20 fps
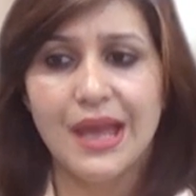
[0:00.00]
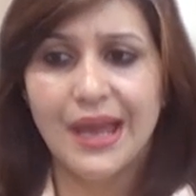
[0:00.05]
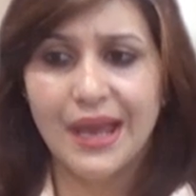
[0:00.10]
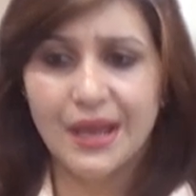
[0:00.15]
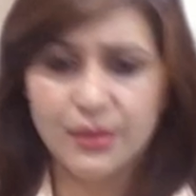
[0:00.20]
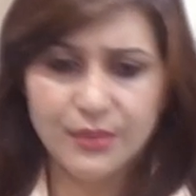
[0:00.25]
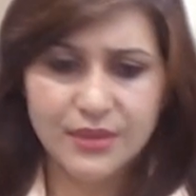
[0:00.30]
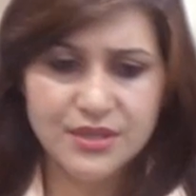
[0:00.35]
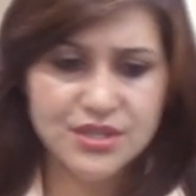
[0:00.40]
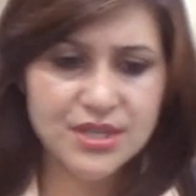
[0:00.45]

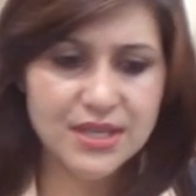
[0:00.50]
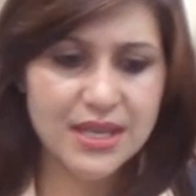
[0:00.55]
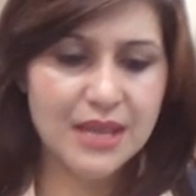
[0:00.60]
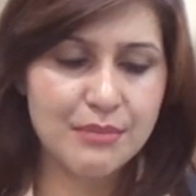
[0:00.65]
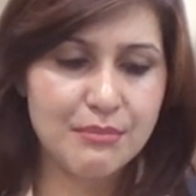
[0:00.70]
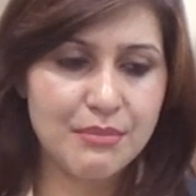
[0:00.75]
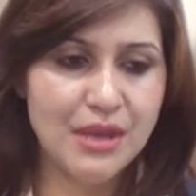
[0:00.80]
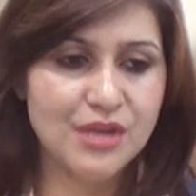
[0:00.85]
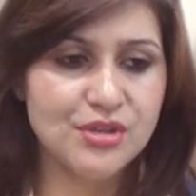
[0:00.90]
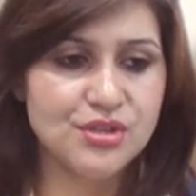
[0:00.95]
And when she
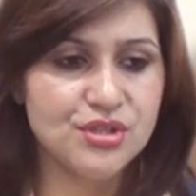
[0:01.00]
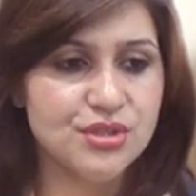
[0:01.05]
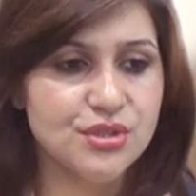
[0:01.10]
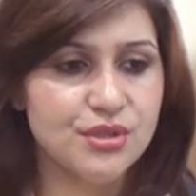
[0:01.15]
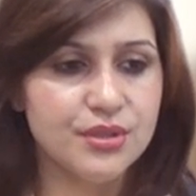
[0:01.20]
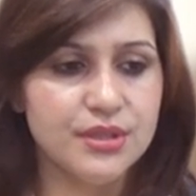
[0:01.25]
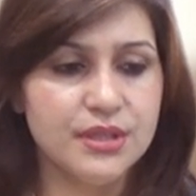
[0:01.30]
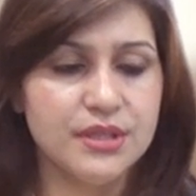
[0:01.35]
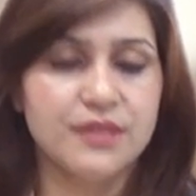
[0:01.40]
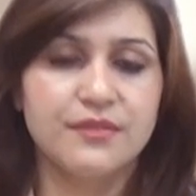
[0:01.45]
came back, she
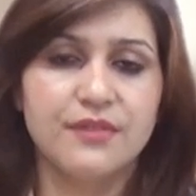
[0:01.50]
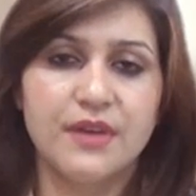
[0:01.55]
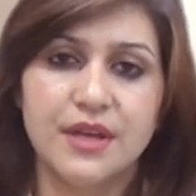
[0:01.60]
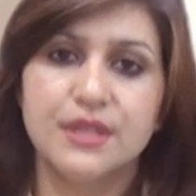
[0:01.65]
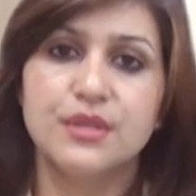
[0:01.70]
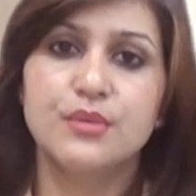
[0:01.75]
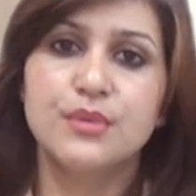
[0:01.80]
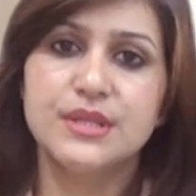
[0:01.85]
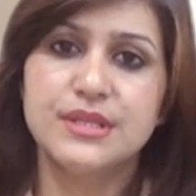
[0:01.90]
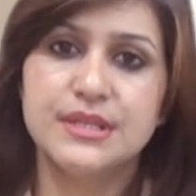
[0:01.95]
saw that the
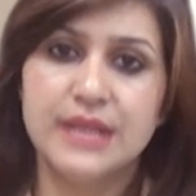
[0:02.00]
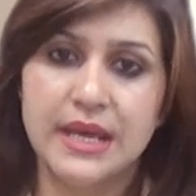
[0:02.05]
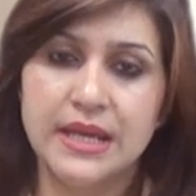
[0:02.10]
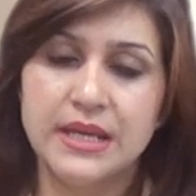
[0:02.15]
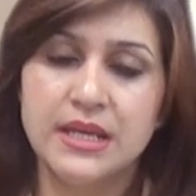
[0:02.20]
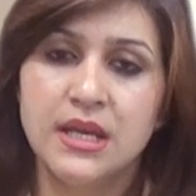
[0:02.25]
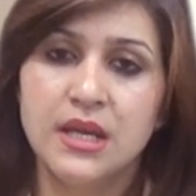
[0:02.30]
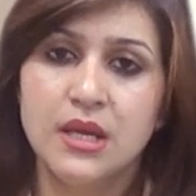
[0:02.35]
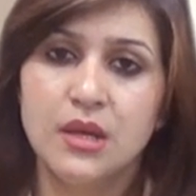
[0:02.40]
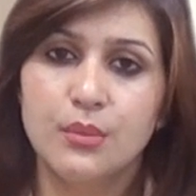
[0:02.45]
father was
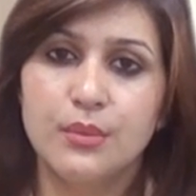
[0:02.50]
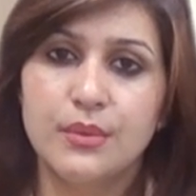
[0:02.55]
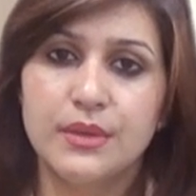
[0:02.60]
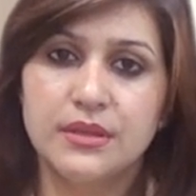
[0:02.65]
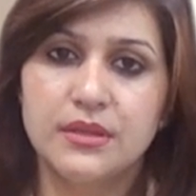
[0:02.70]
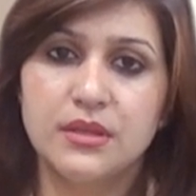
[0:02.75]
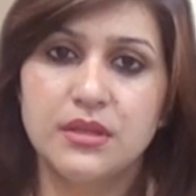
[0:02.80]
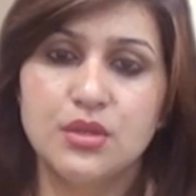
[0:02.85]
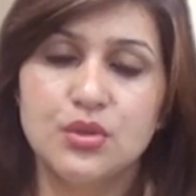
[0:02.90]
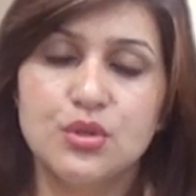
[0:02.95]
dead
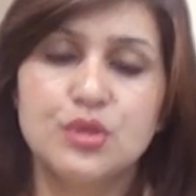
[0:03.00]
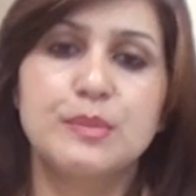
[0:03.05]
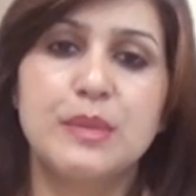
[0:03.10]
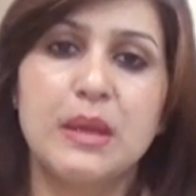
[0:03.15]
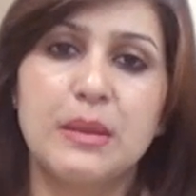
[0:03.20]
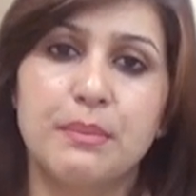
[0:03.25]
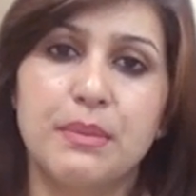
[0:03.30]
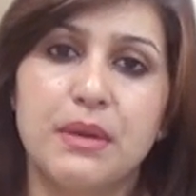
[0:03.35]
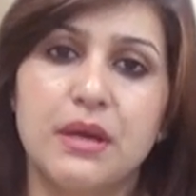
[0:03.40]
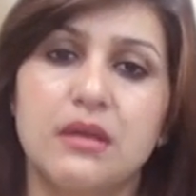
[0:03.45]
with the
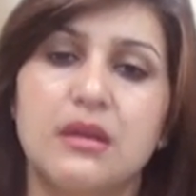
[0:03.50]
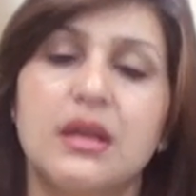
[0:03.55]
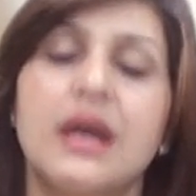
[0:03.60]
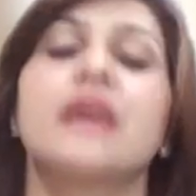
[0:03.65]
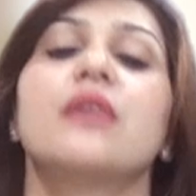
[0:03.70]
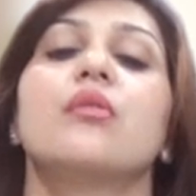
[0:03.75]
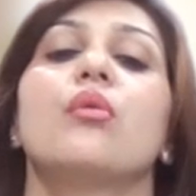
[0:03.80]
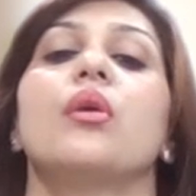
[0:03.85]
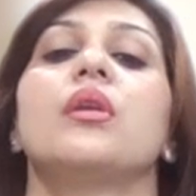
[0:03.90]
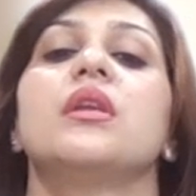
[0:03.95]
newspaper
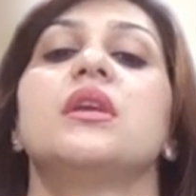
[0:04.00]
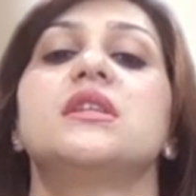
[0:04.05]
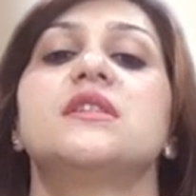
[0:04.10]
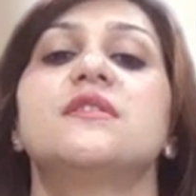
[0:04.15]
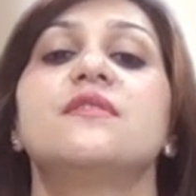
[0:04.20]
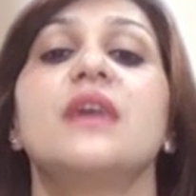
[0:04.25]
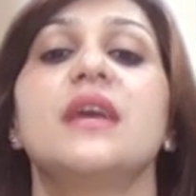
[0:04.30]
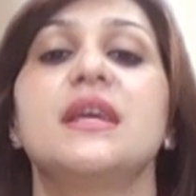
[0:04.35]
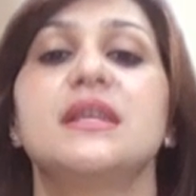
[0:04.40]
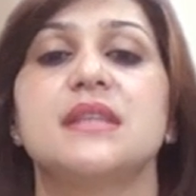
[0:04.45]
lying on his
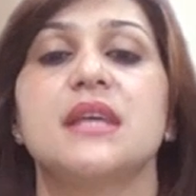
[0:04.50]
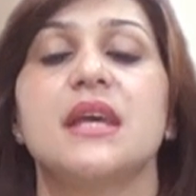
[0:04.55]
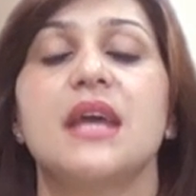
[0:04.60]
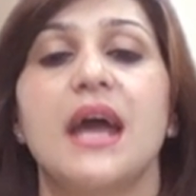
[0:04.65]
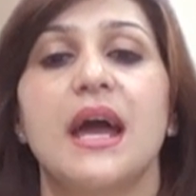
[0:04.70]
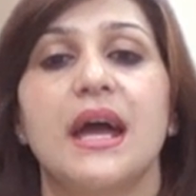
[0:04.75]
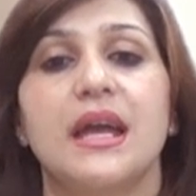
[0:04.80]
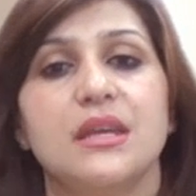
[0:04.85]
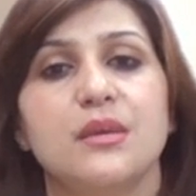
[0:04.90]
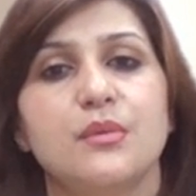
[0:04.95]
face,
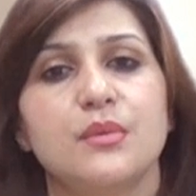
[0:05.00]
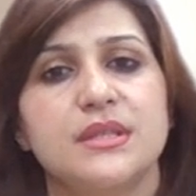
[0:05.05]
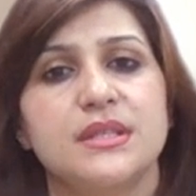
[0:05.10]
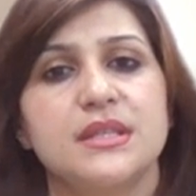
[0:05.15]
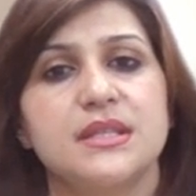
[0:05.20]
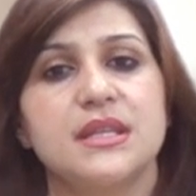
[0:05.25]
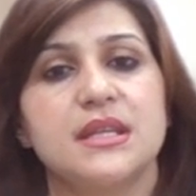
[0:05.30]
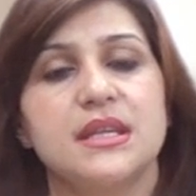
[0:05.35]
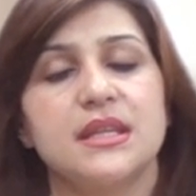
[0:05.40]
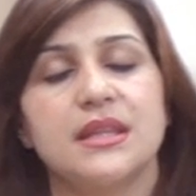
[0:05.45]
and he was
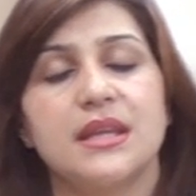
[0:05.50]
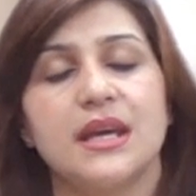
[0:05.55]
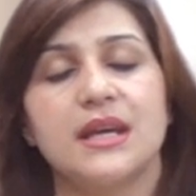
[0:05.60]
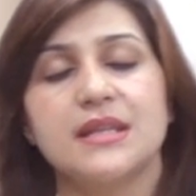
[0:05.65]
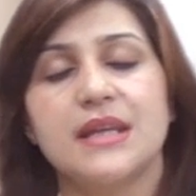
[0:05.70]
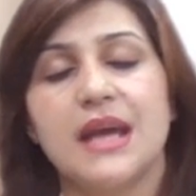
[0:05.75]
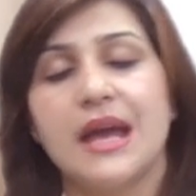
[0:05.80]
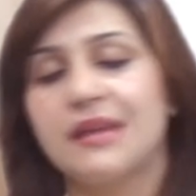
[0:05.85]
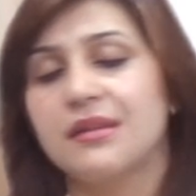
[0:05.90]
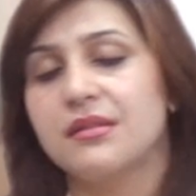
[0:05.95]
sitting in
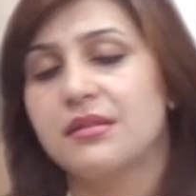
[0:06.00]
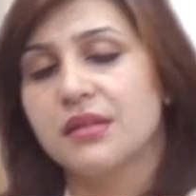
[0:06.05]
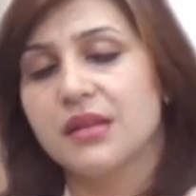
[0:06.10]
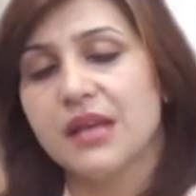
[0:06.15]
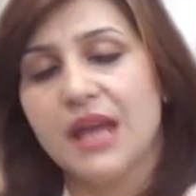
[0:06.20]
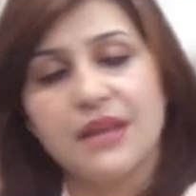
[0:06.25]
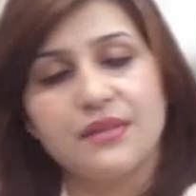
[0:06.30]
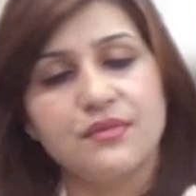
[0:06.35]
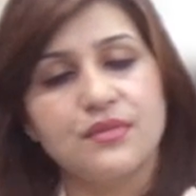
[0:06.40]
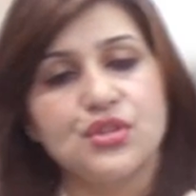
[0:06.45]
that
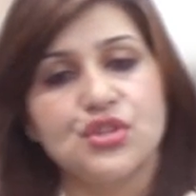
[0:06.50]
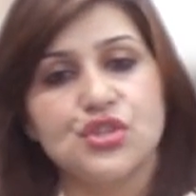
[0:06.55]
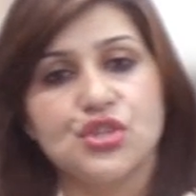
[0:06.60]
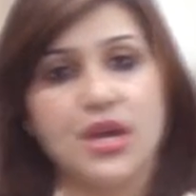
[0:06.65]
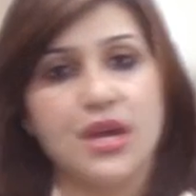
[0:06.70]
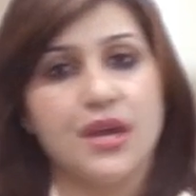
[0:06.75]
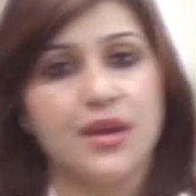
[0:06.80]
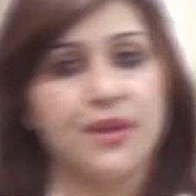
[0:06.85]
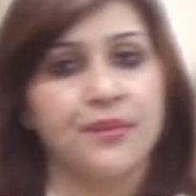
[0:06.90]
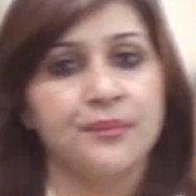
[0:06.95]
canvas
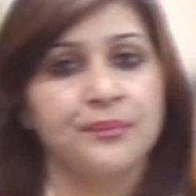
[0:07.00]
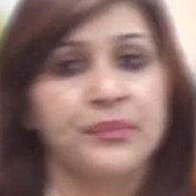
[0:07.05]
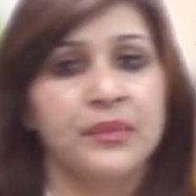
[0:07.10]
chair.